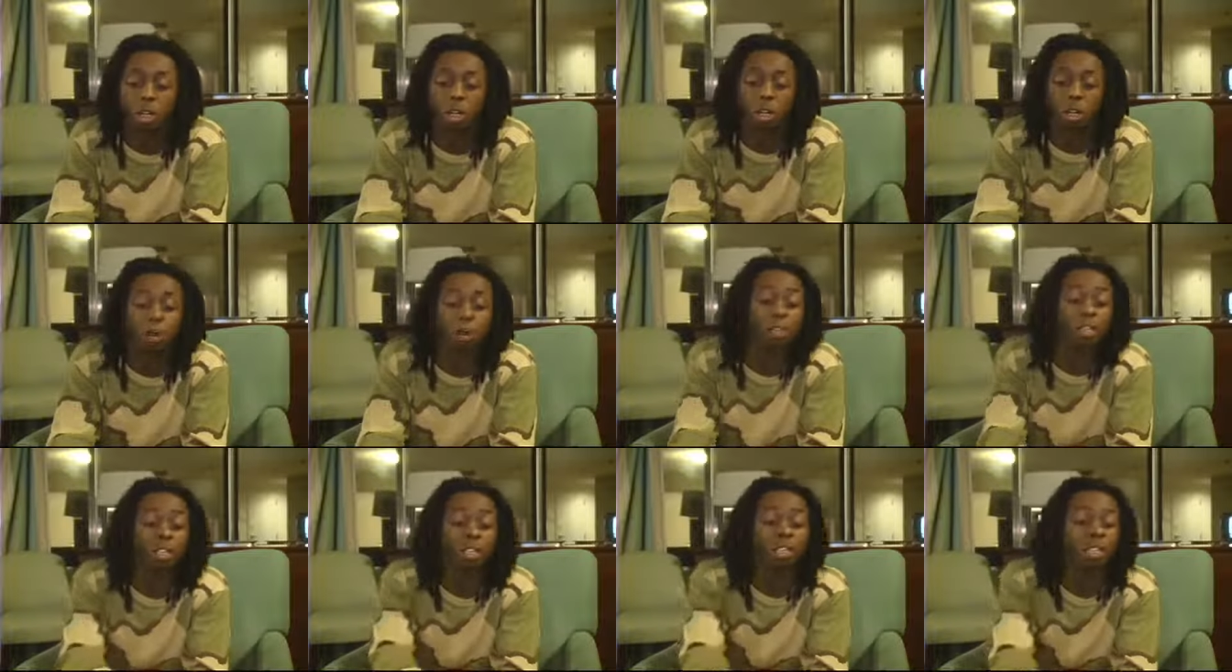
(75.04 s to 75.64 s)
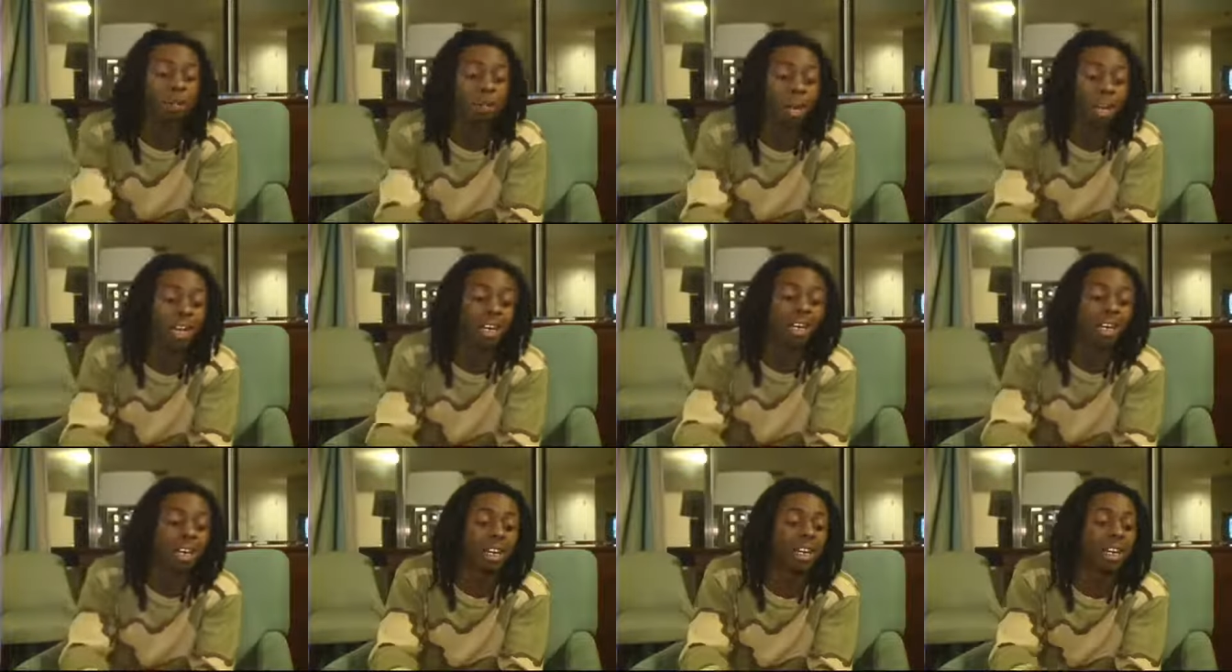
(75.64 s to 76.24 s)
Go to
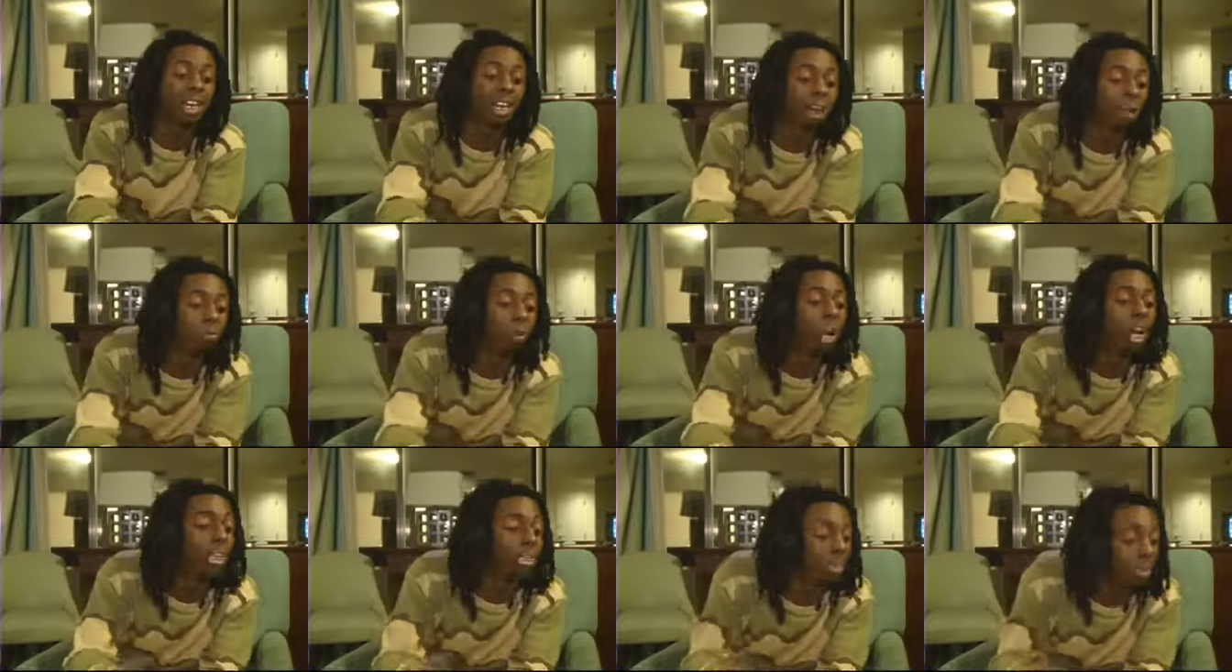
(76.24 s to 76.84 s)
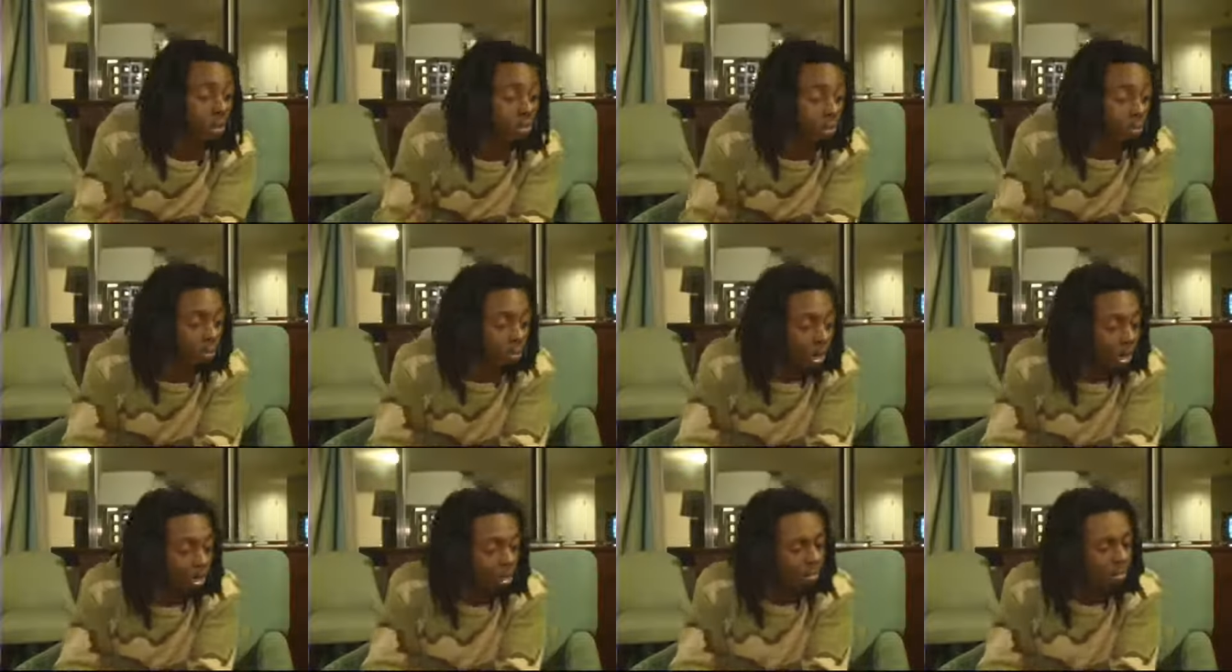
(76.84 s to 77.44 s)
somebody they didn't help. Ask them
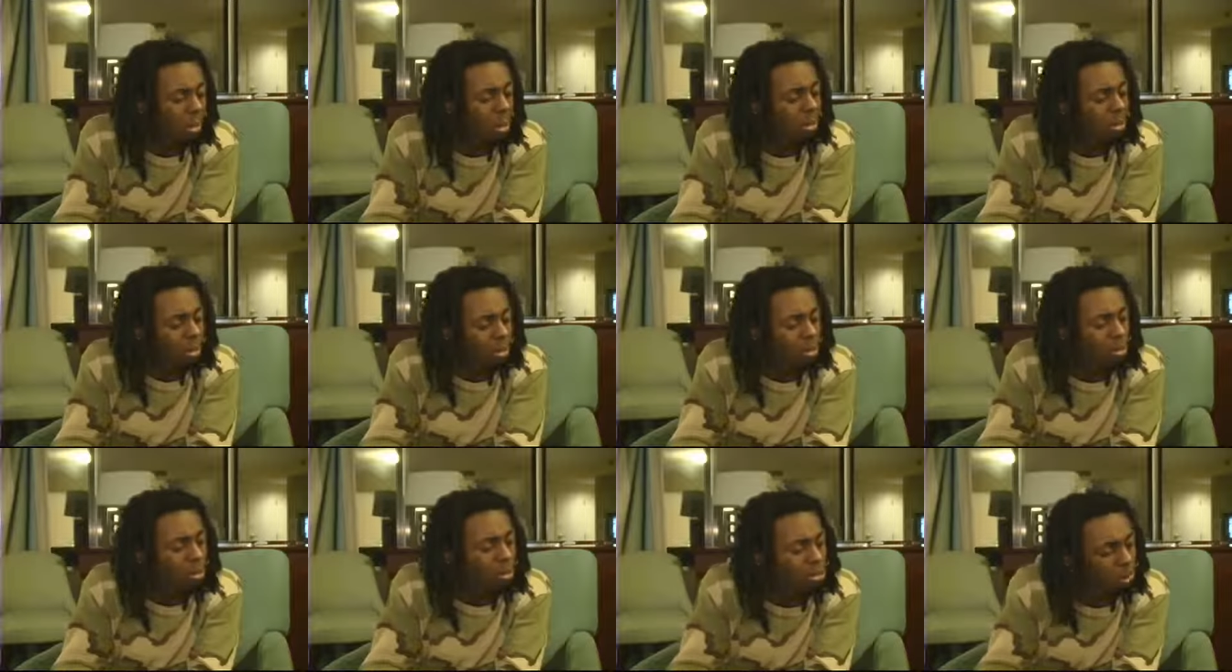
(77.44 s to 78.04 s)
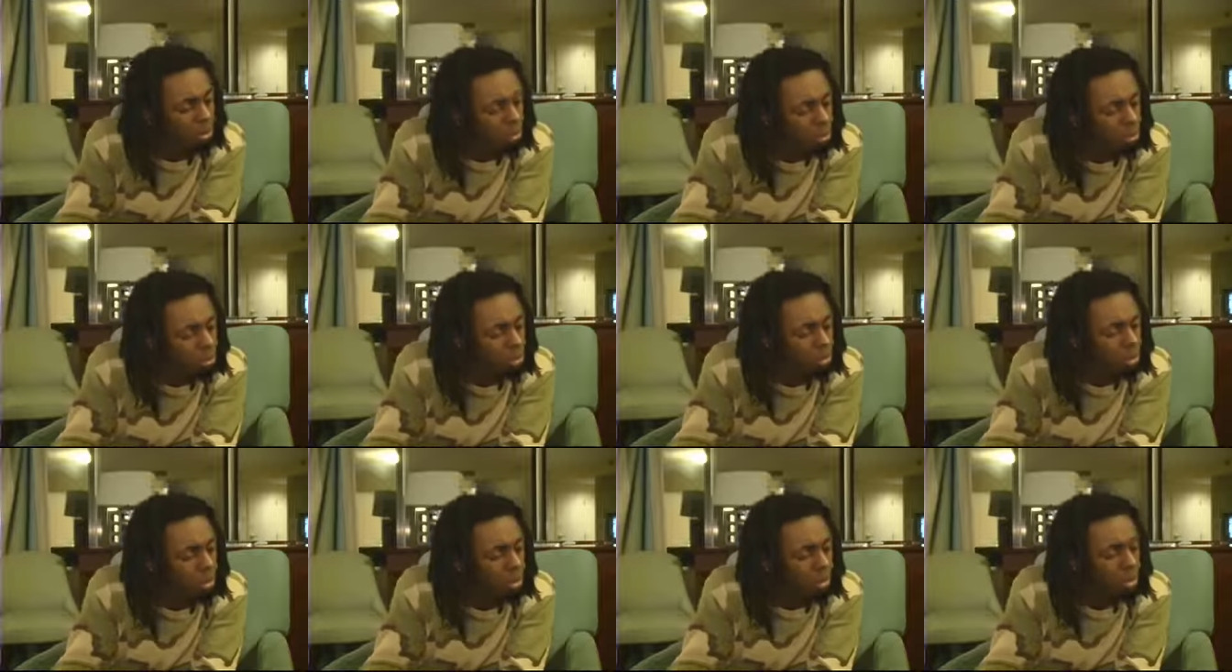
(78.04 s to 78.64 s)
about them. Like, yo, you know,
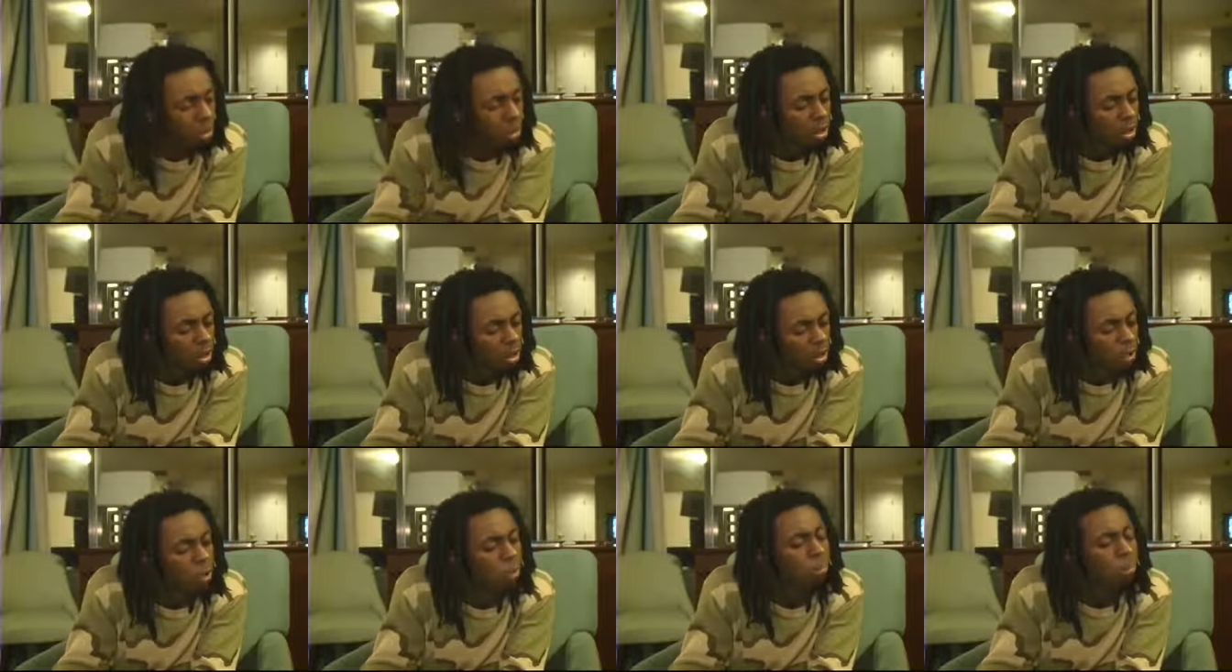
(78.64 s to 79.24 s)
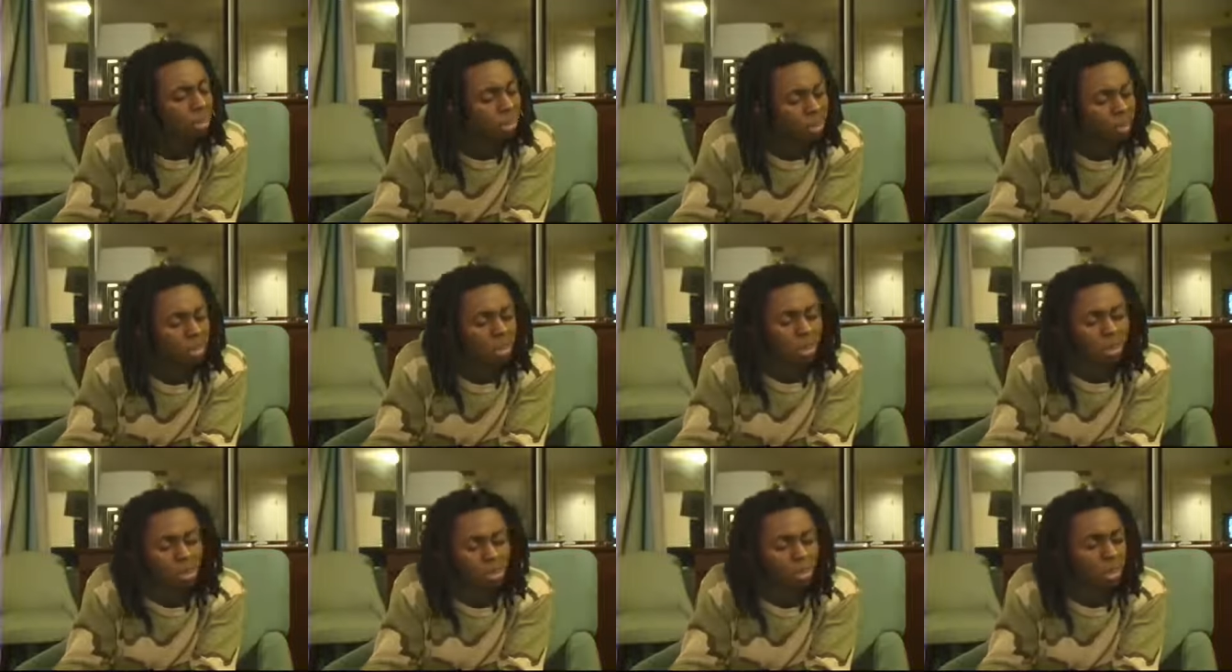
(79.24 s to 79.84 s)
what about this
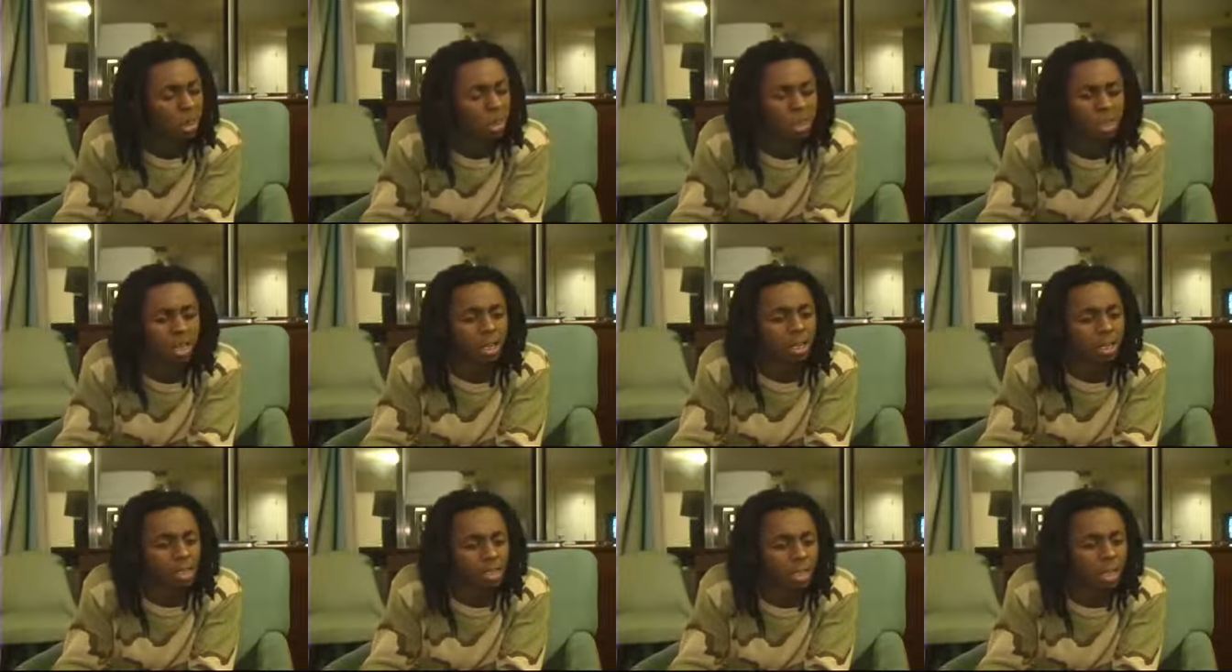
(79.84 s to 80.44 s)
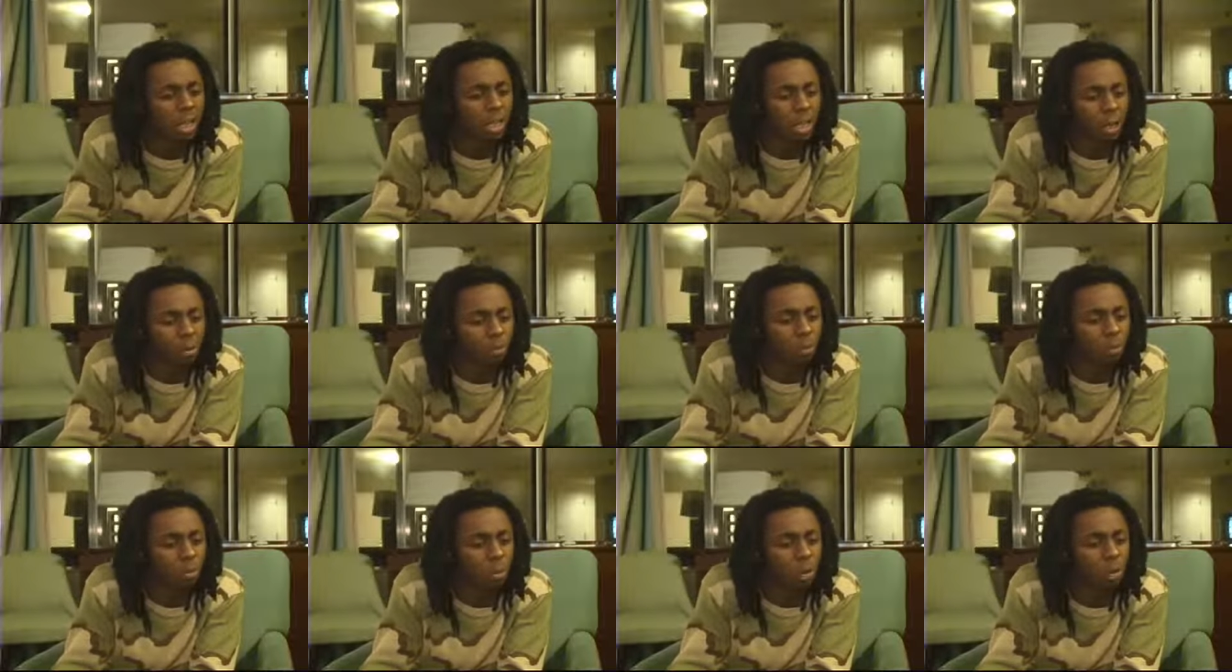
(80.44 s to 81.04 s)
situation I heard they
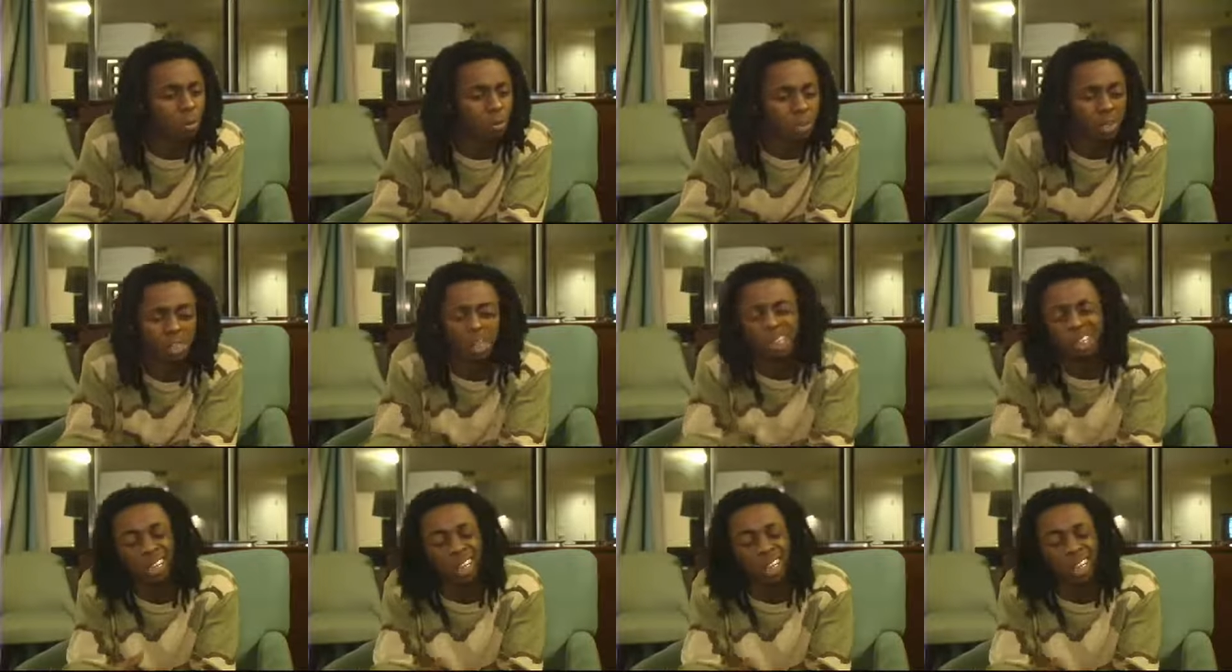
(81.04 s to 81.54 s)
help you out with?